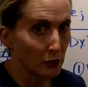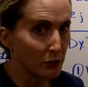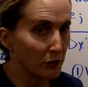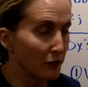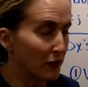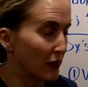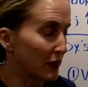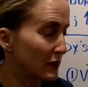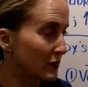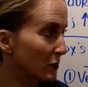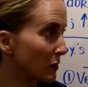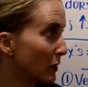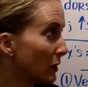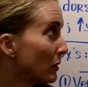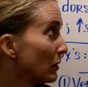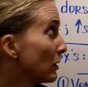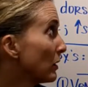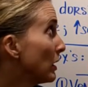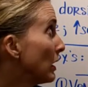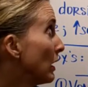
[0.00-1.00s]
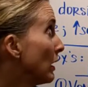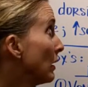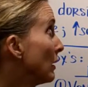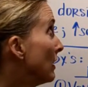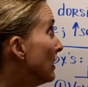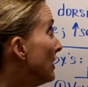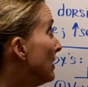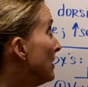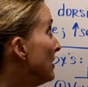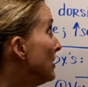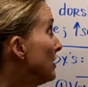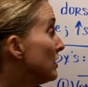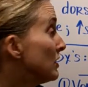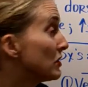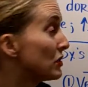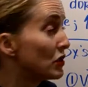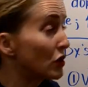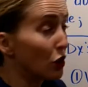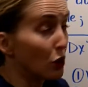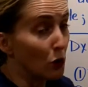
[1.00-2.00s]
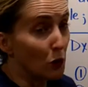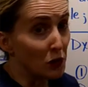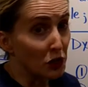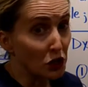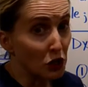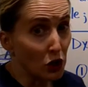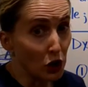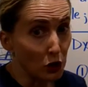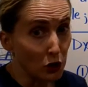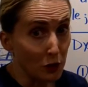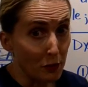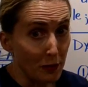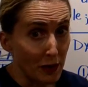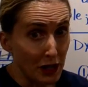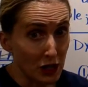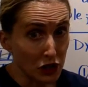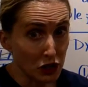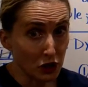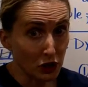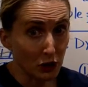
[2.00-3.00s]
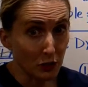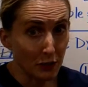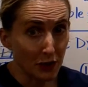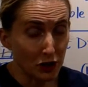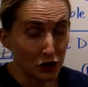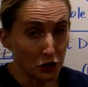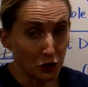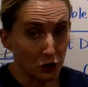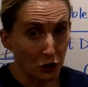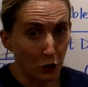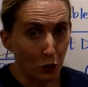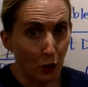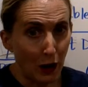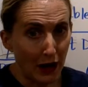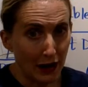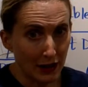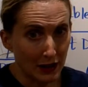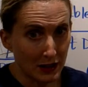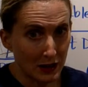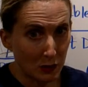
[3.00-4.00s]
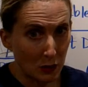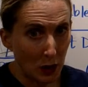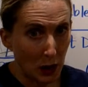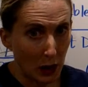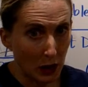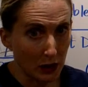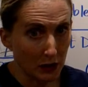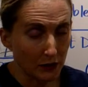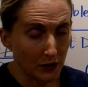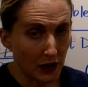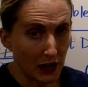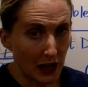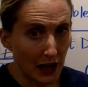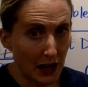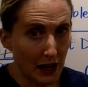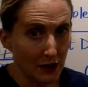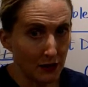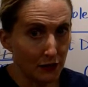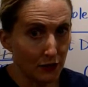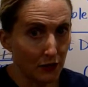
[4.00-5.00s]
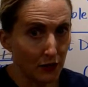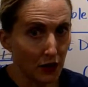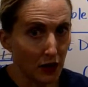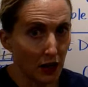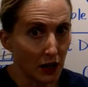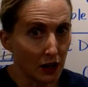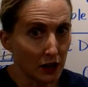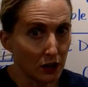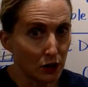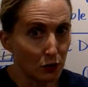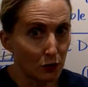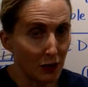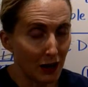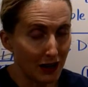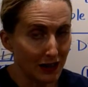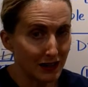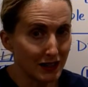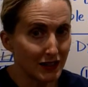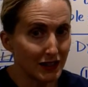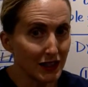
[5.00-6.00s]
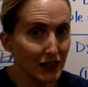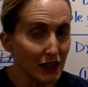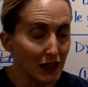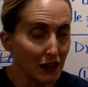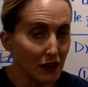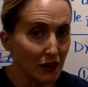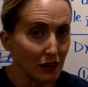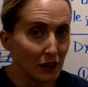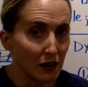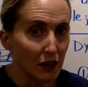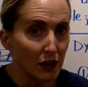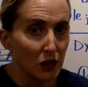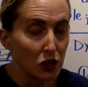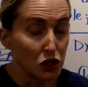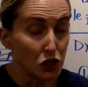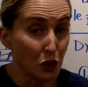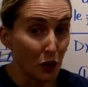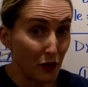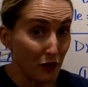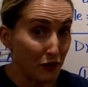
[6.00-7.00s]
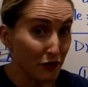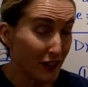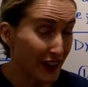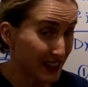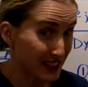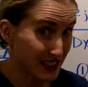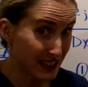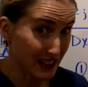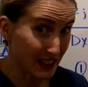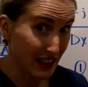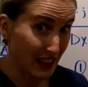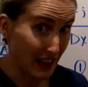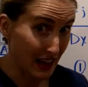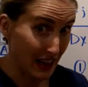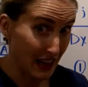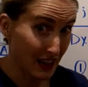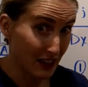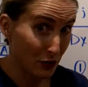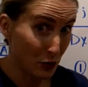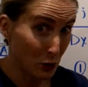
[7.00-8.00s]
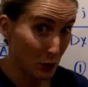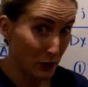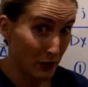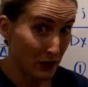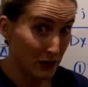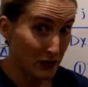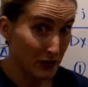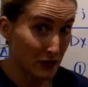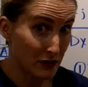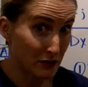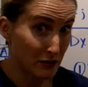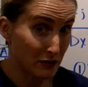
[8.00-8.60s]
if that's where you're looking. So when you go to measure the widest part of the calf, and you might see your affected leg, the one that's